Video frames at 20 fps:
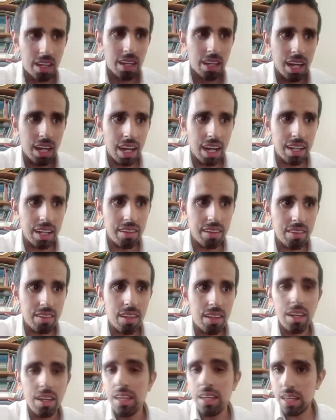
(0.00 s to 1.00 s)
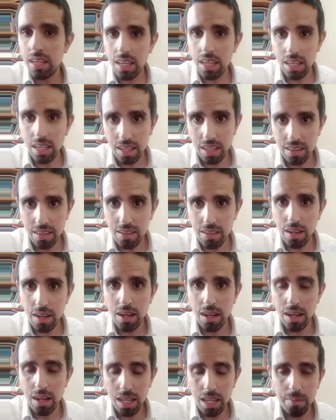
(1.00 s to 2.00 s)
and his his
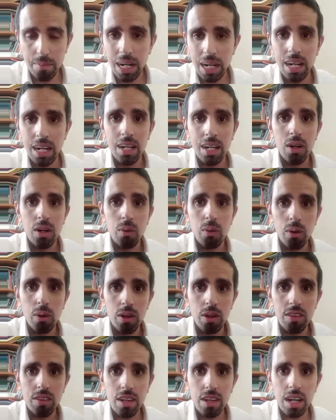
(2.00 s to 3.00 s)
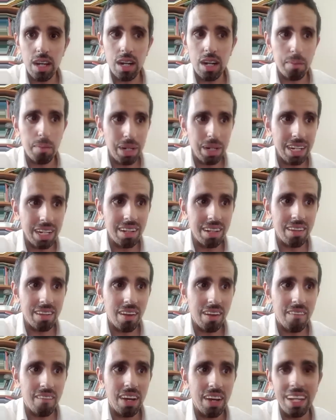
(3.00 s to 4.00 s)
uh, Ima was uh, Rabbanit
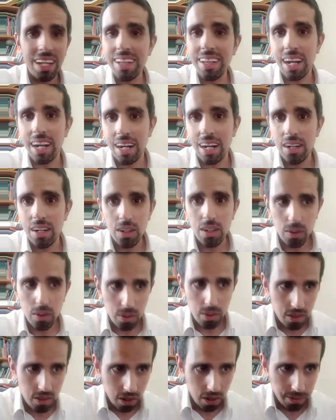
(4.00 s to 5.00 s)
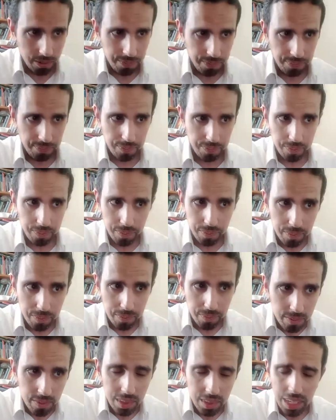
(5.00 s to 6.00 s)
Varida also.
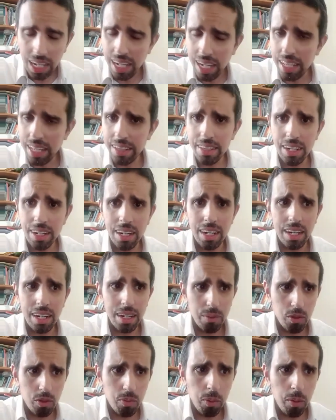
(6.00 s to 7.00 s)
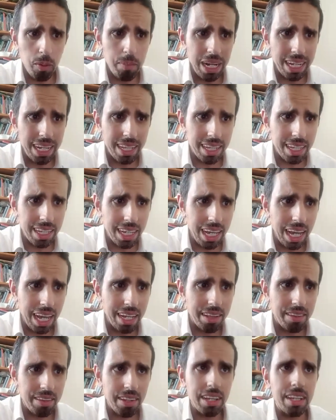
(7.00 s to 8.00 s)
And uh, he was born back in the year
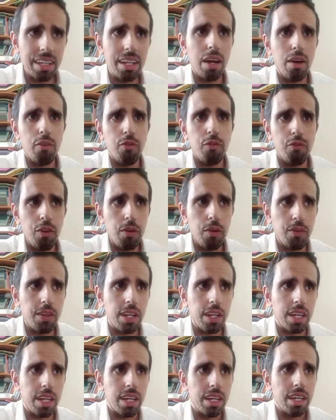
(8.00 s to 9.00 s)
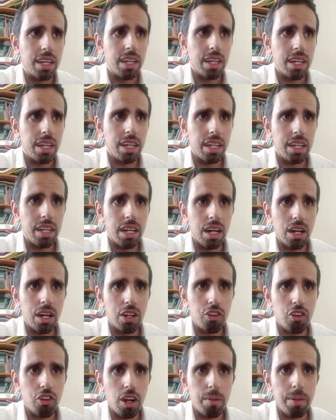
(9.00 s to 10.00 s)
1850 in uh,
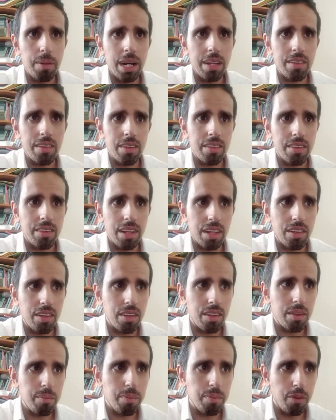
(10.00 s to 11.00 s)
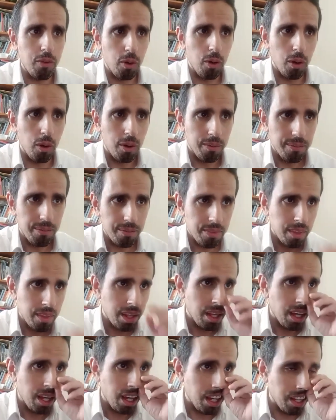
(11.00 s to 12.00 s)
Jerba, as I stated before.
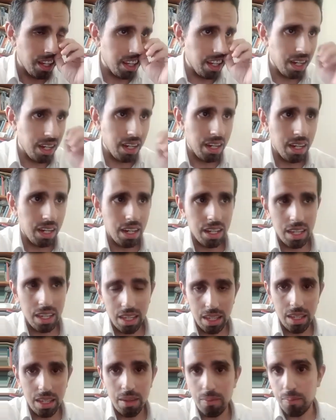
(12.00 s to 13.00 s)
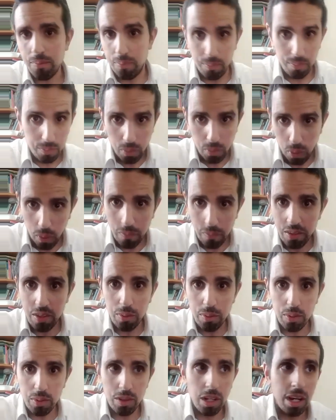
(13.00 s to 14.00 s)
And he
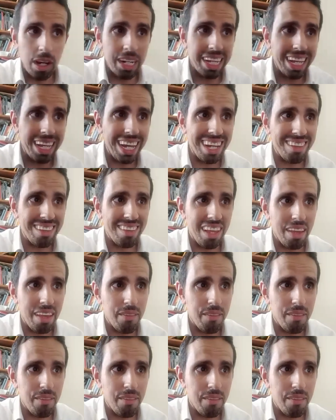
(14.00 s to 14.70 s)
obviously was learning at a